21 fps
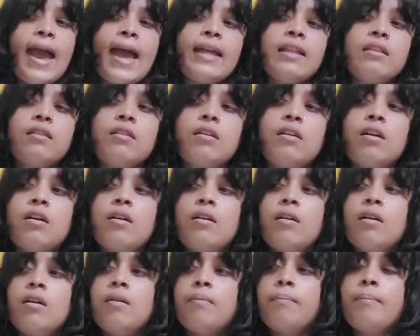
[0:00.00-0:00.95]
and
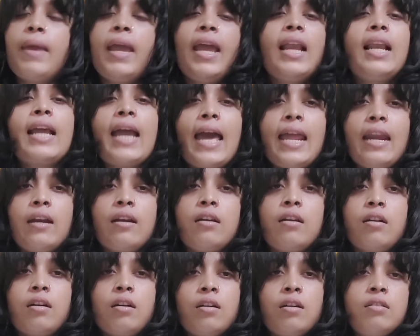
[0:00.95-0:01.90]
the male
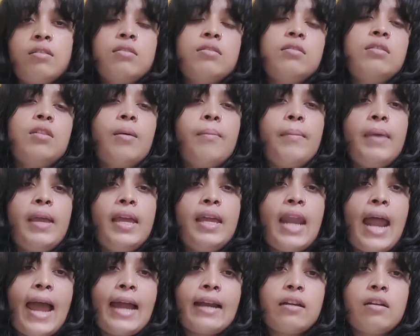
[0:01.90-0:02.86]
character, the
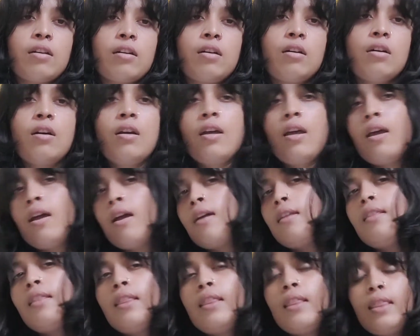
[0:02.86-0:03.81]
main actor,
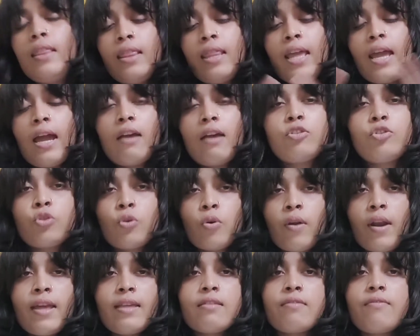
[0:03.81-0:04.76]
they are
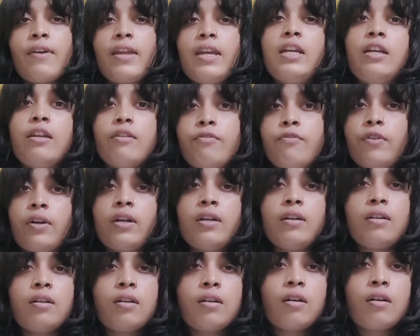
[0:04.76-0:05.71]
shown as very
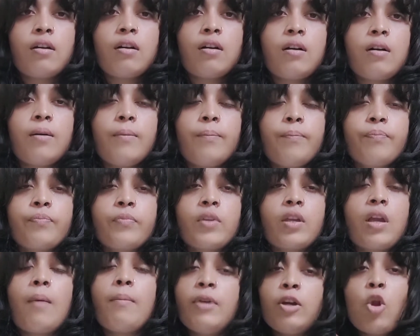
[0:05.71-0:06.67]
different,
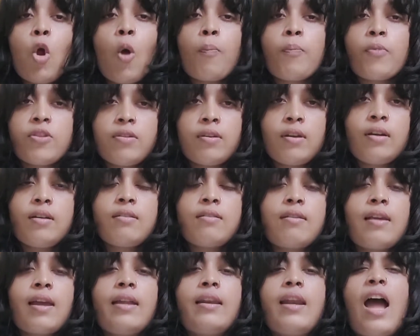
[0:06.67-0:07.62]
complete
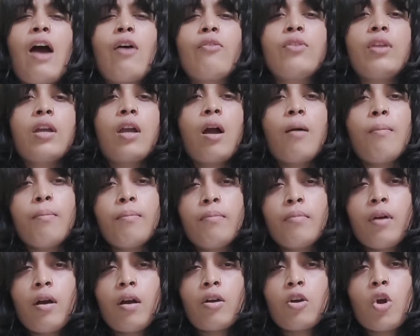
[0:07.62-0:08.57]
opposites, and how they
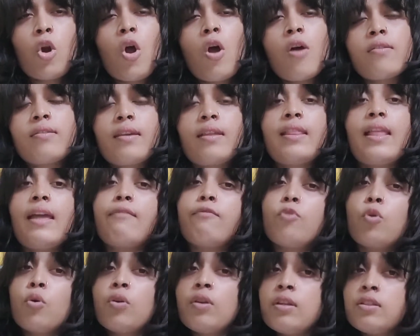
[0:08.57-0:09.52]
come across, and they have
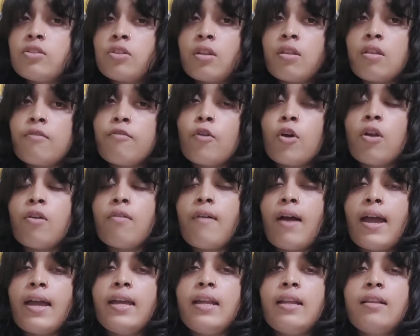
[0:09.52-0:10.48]
known each other for a
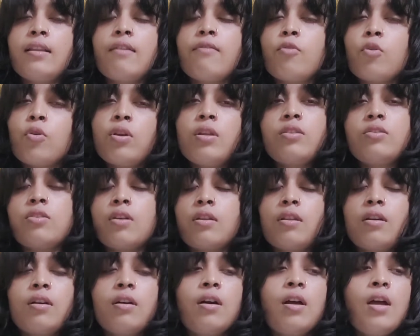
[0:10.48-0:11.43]
while, they've known each
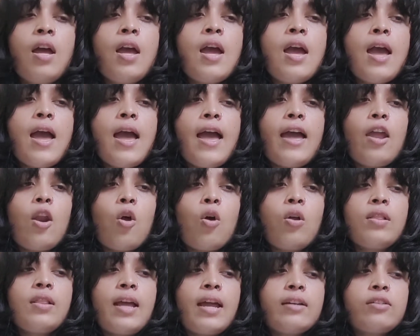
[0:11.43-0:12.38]
other and
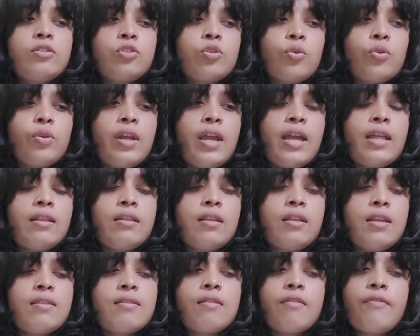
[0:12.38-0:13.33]
all that story.
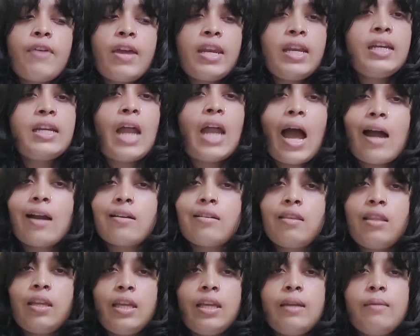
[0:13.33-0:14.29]
And it's a very dark
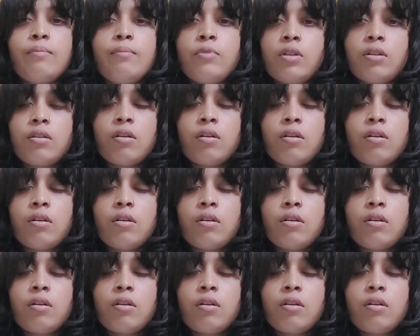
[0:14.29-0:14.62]
theme